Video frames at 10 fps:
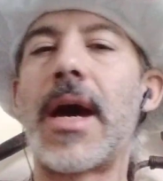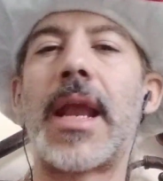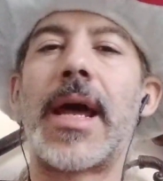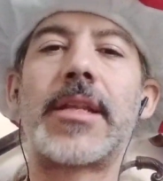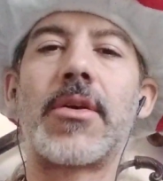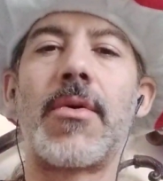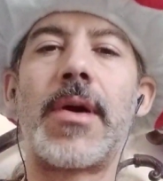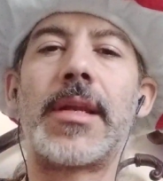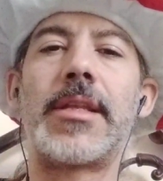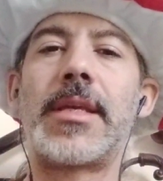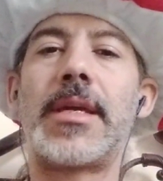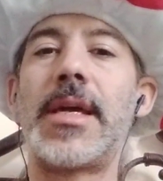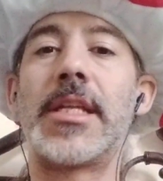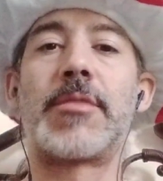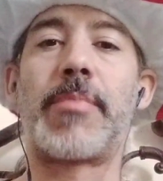I like the OLED.
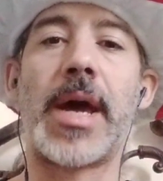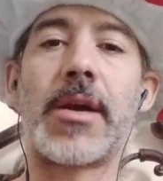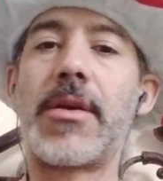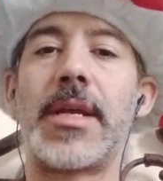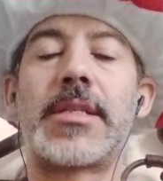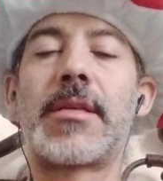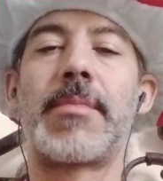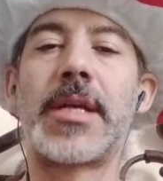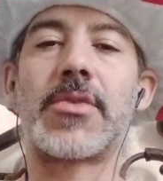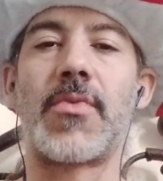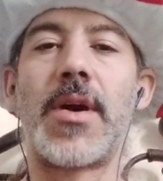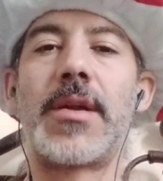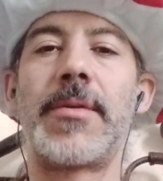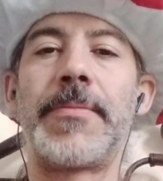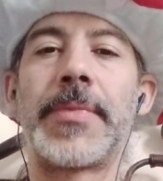It's better. It's the best
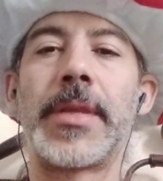one.